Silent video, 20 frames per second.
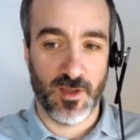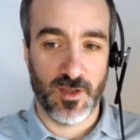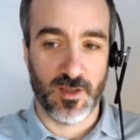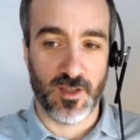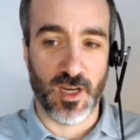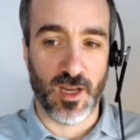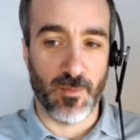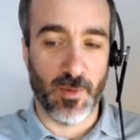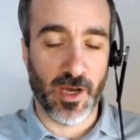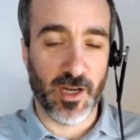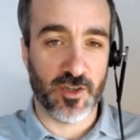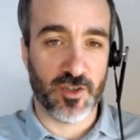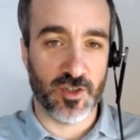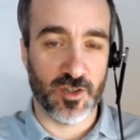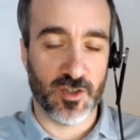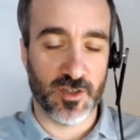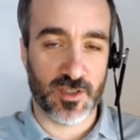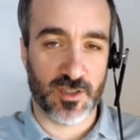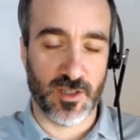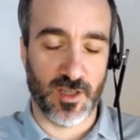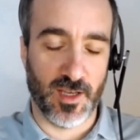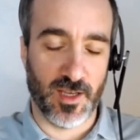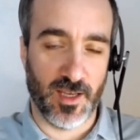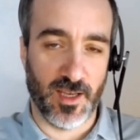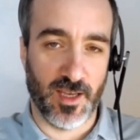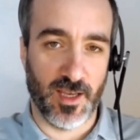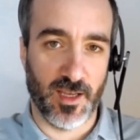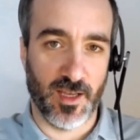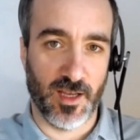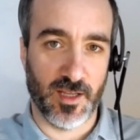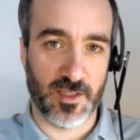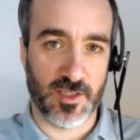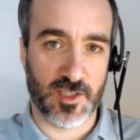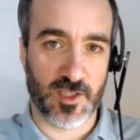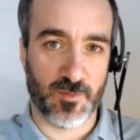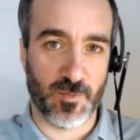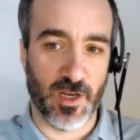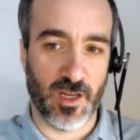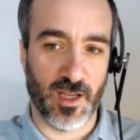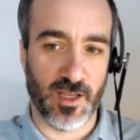great managers at
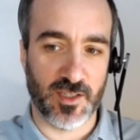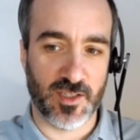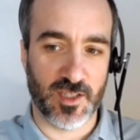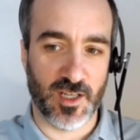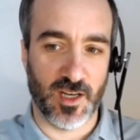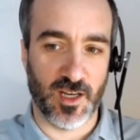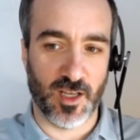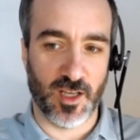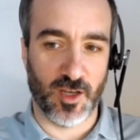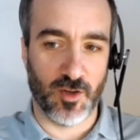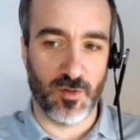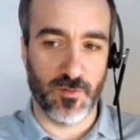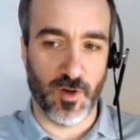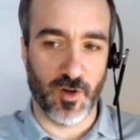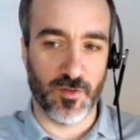Spirit and Centrica who've